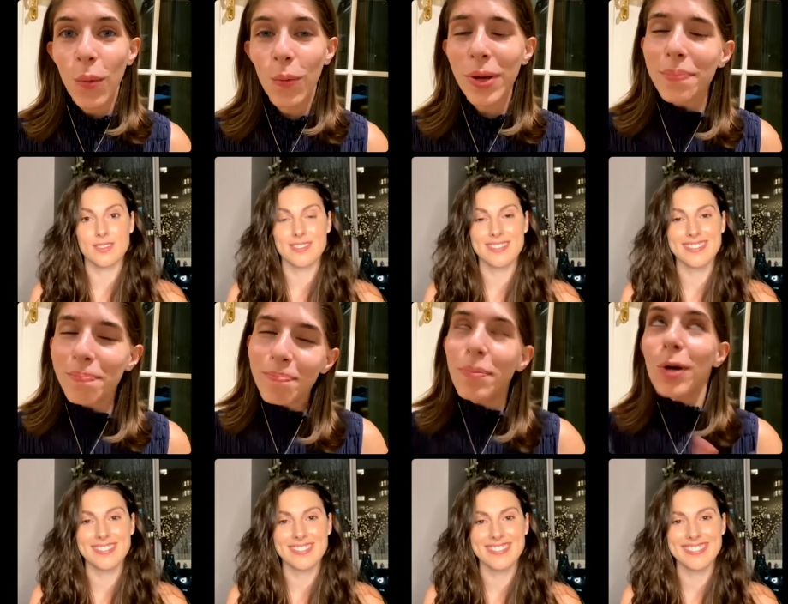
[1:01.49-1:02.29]
Speaker 1: we,
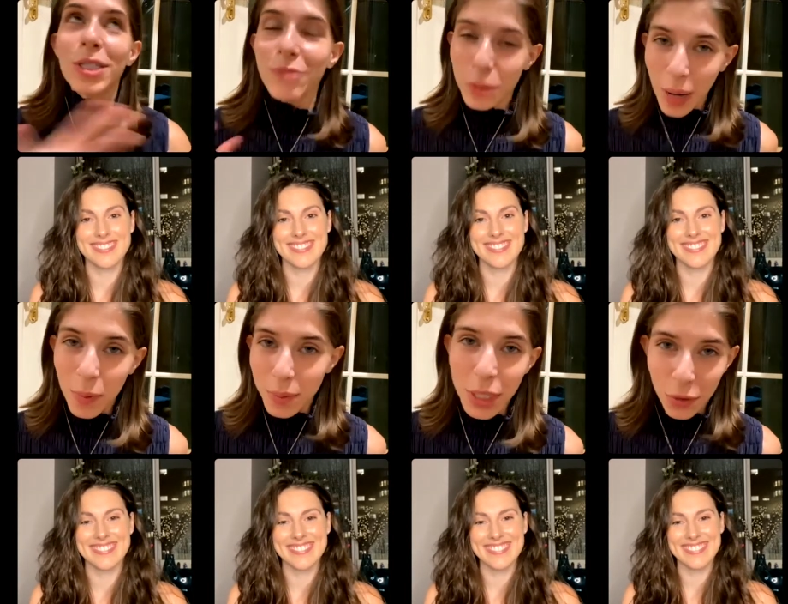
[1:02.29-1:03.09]
most of us
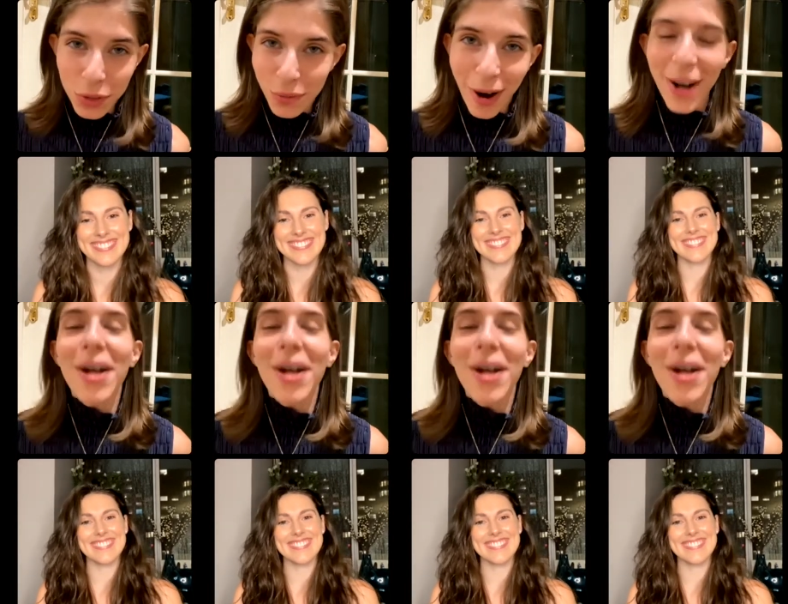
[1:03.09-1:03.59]
probably know who you are,